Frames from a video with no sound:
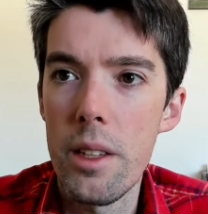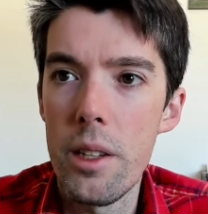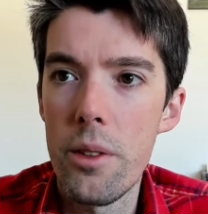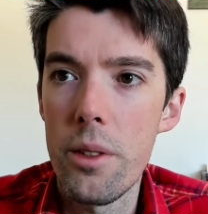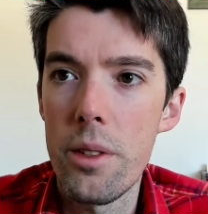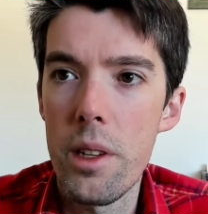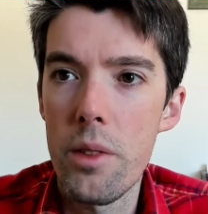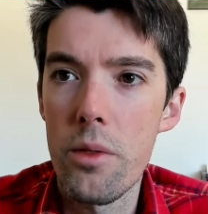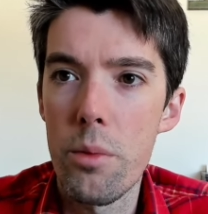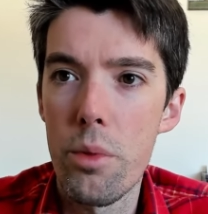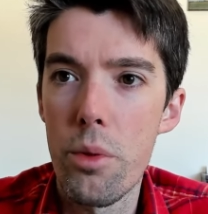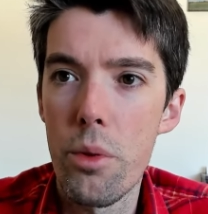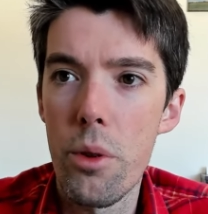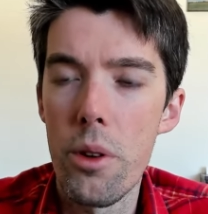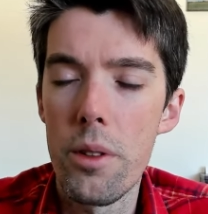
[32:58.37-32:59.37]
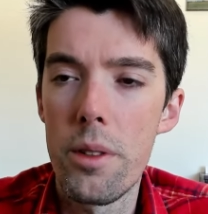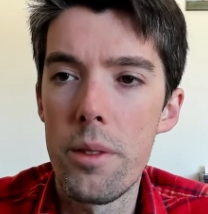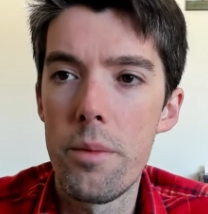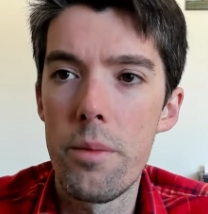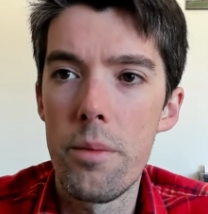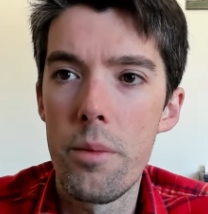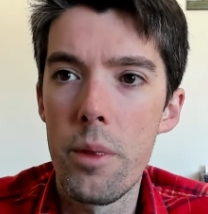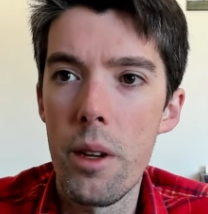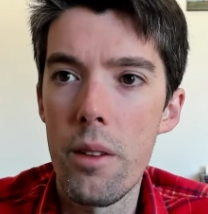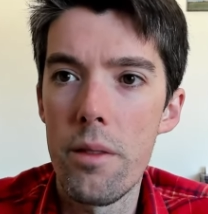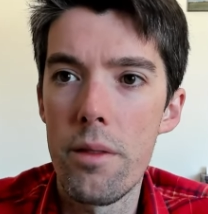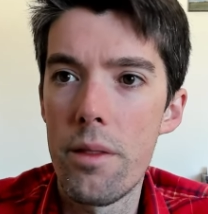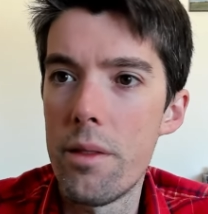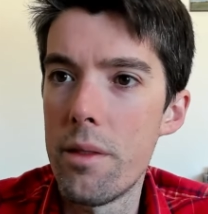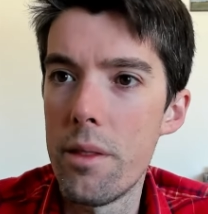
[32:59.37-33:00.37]
interesting reports
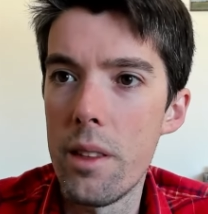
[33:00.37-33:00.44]
of